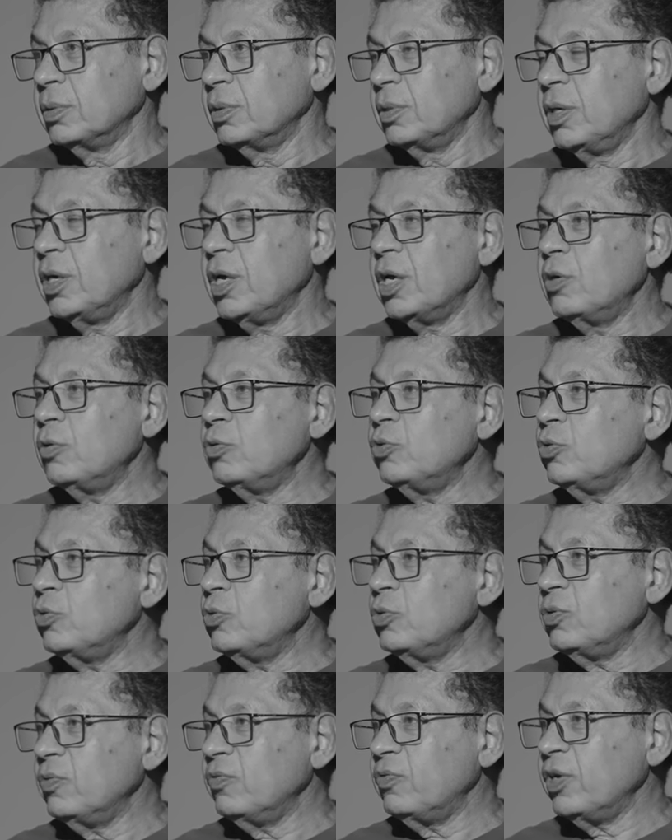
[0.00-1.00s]
You cannot
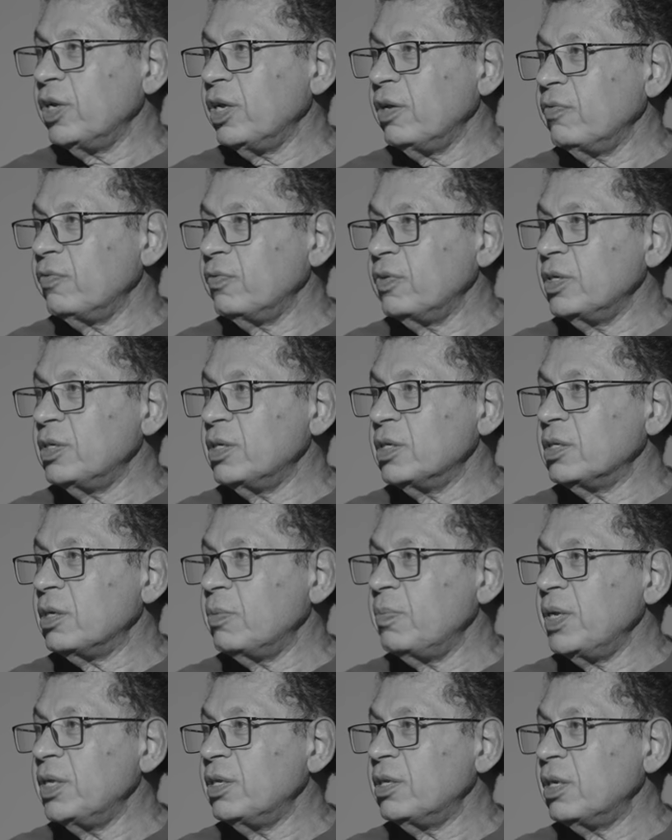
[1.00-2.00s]
choose to forgive. This is a
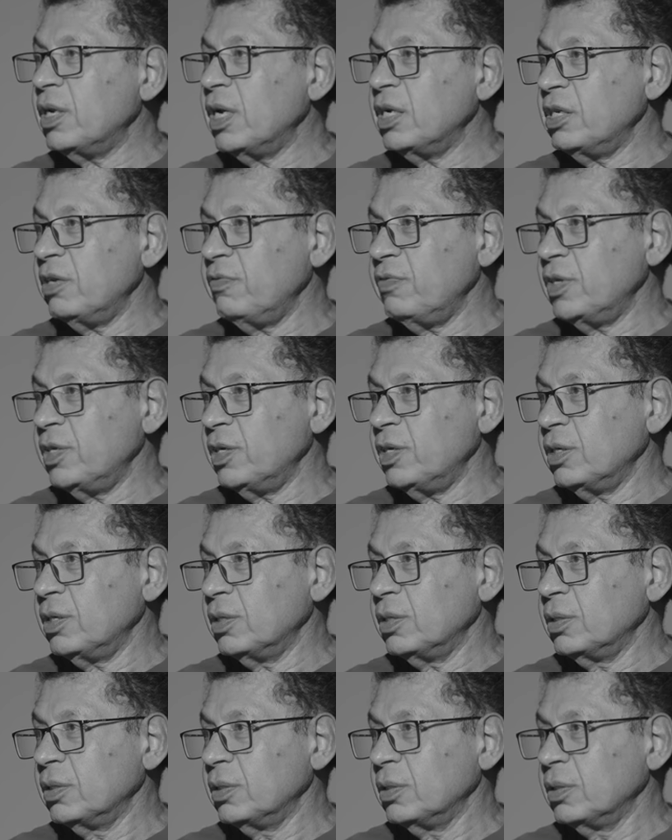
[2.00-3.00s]
mental activity.
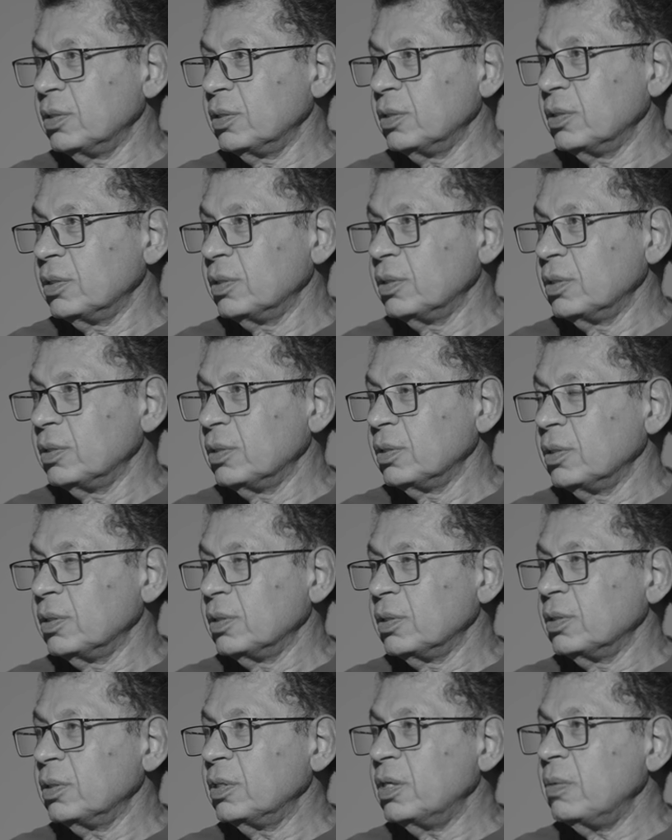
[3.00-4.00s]

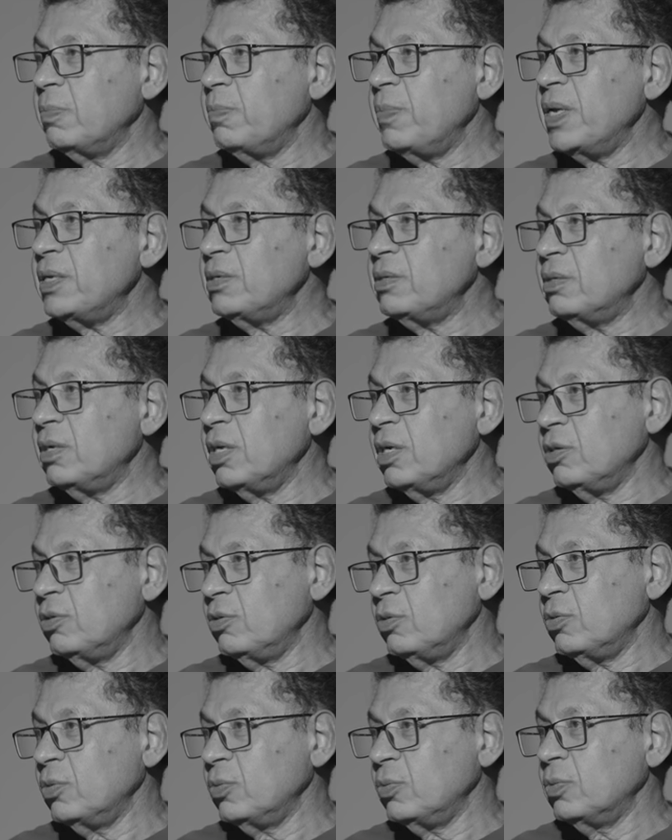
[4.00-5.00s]
The best thing
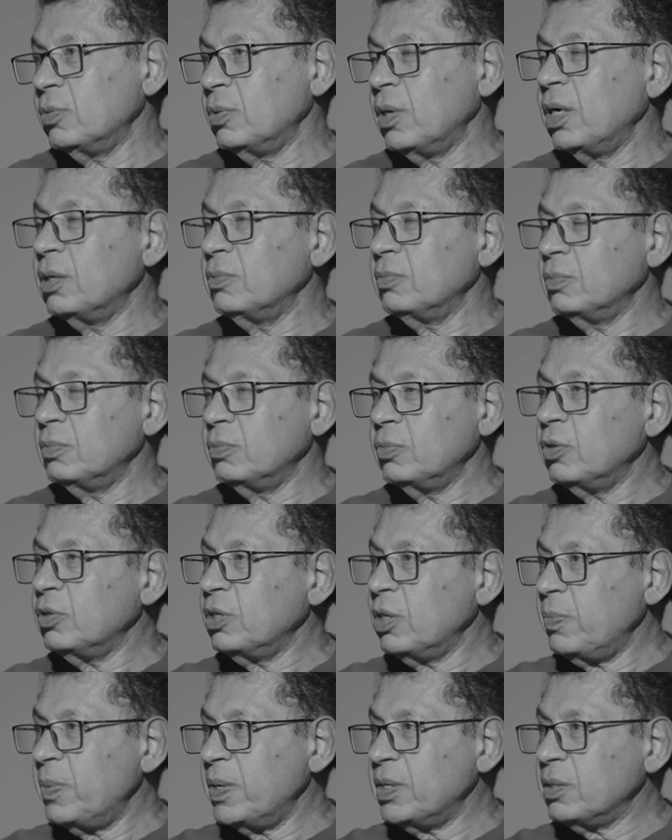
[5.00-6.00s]
to do, not
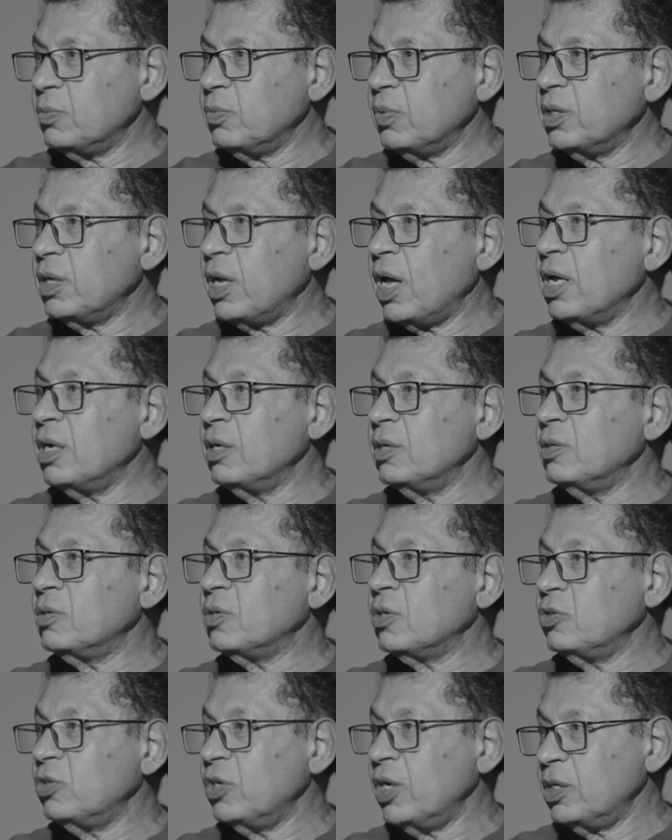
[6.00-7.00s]
the best, what I
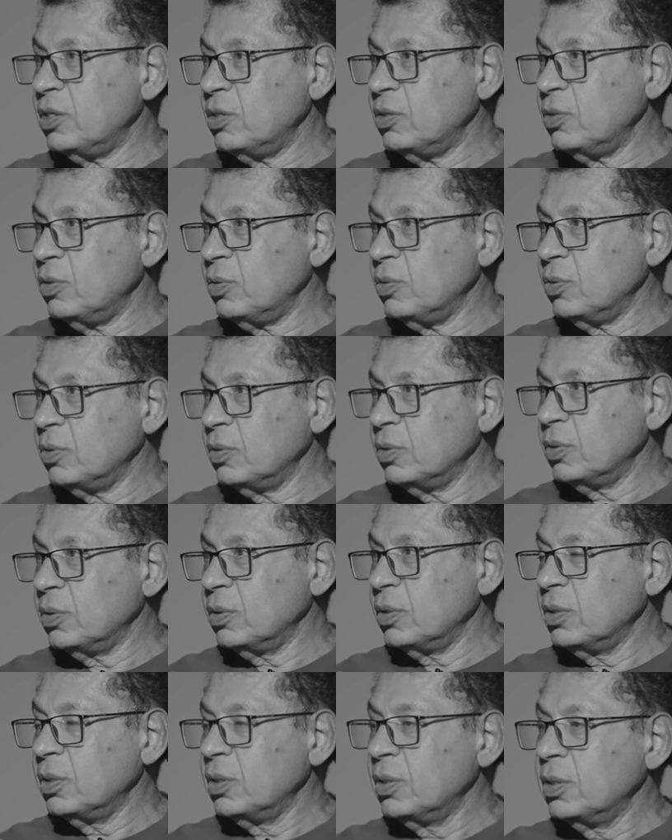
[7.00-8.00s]
suggest to do,
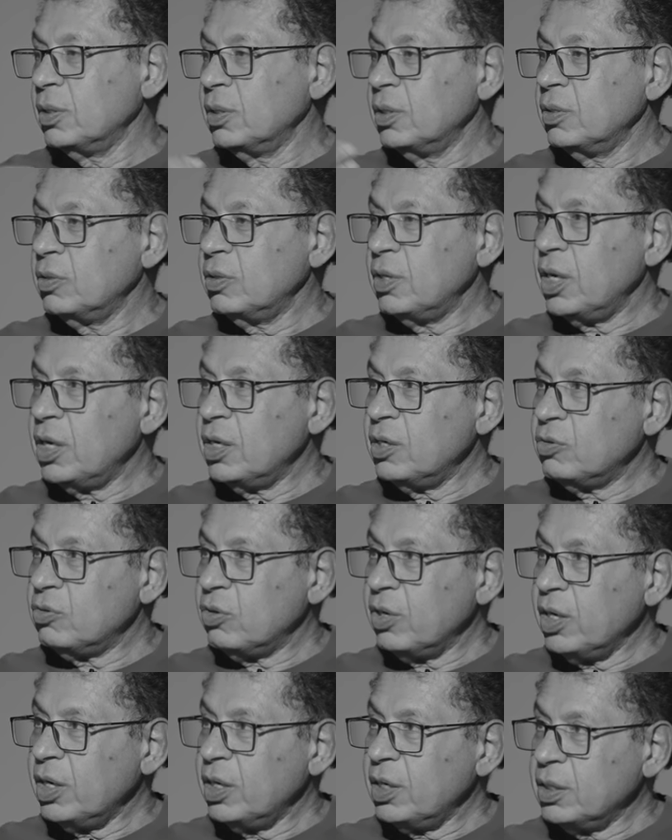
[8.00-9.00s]
the
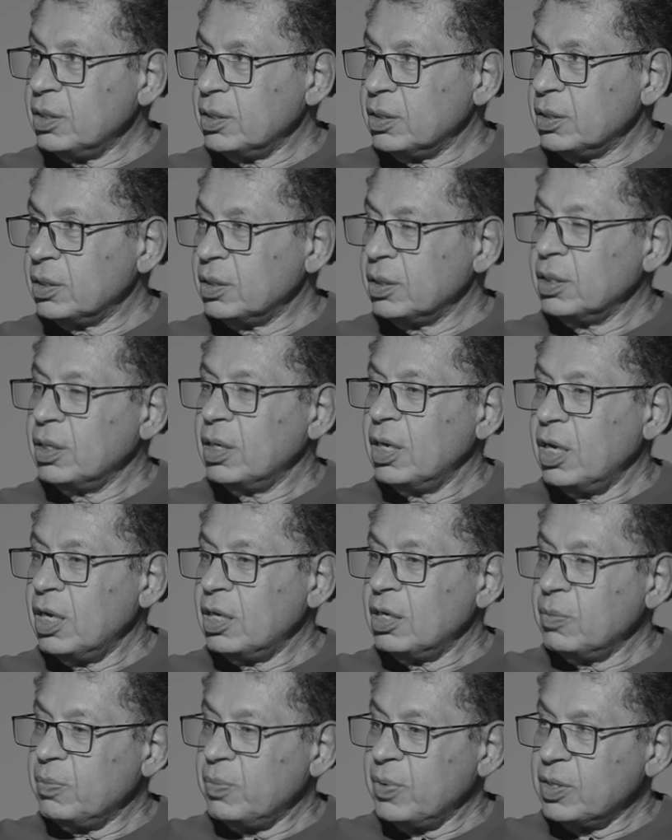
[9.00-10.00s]
Israelis
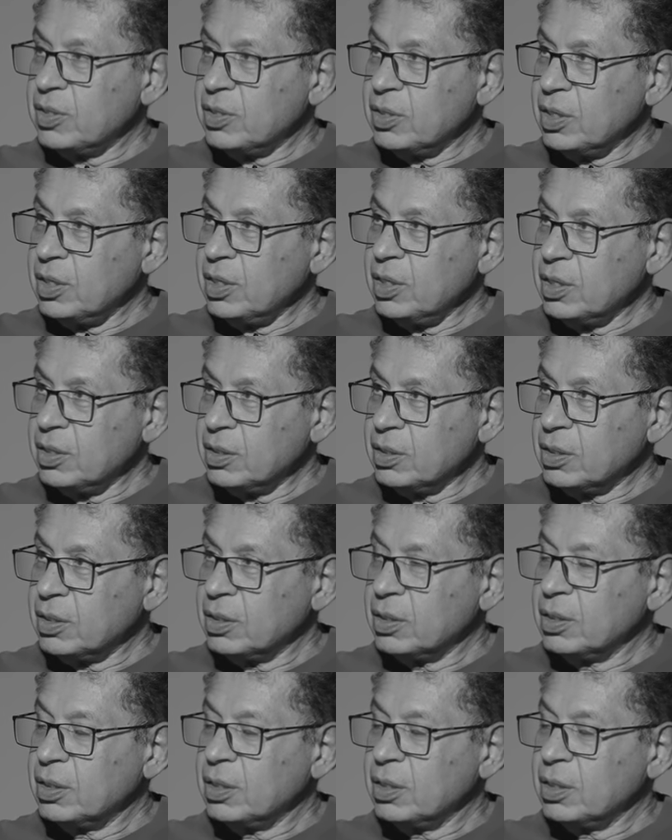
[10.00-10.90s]
and the Palestinians